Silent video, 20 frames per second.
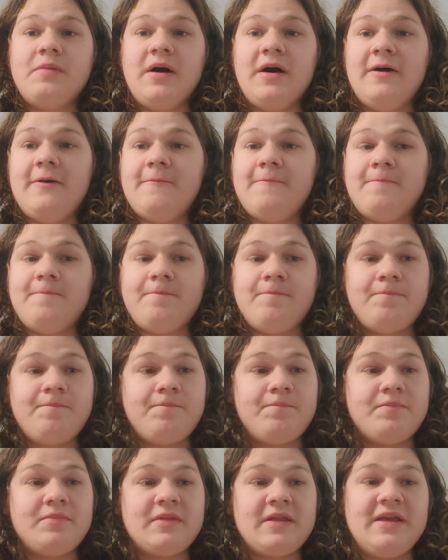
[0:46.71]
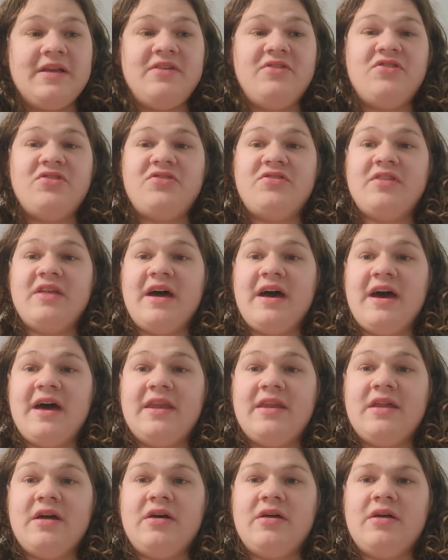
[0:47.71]
But he's just
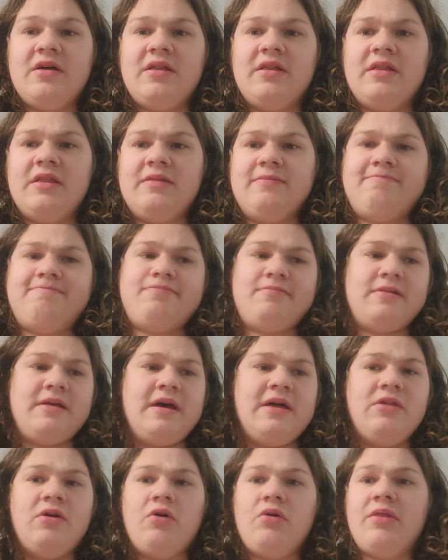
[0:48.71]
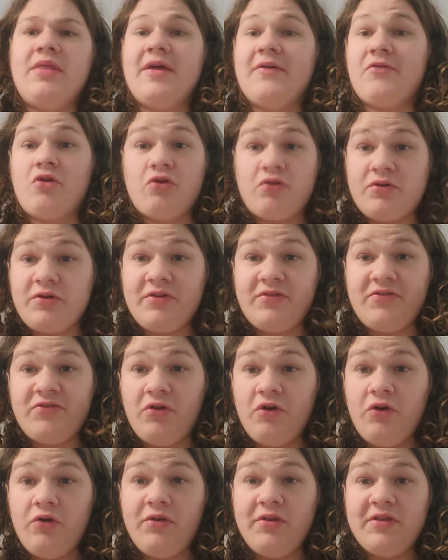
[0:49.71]
not. Uh, I don't never heard this
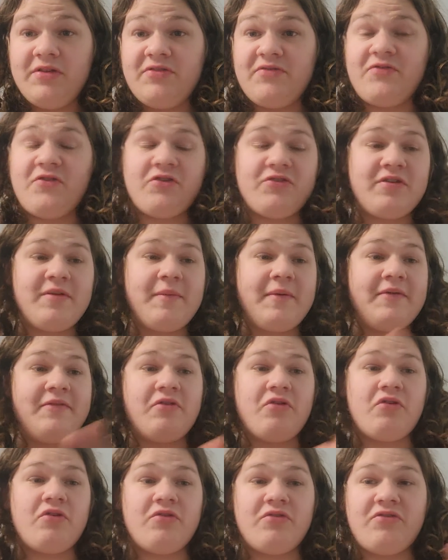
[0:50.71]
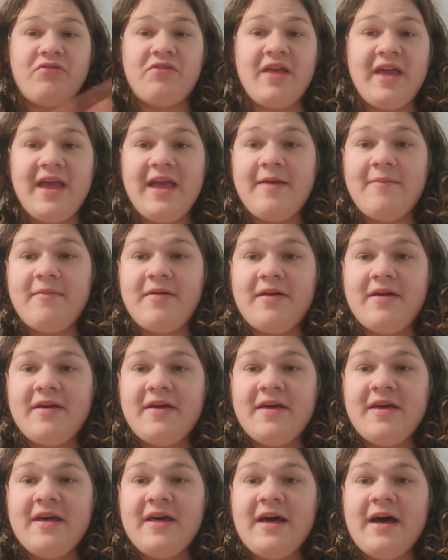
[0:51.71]
dude. This is the first time I ever heard his name.
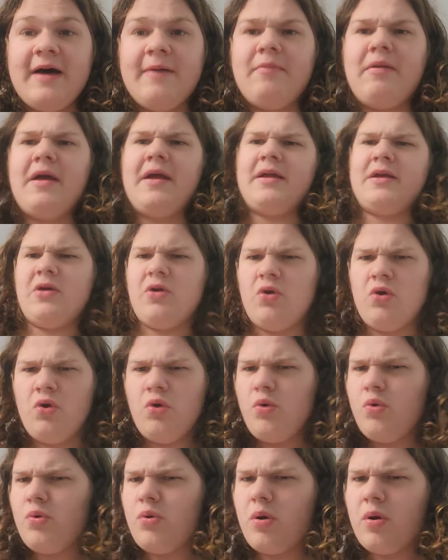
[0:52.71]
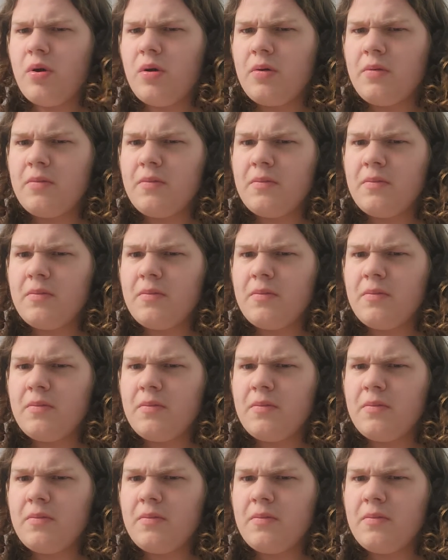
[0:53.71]
I'm like, who?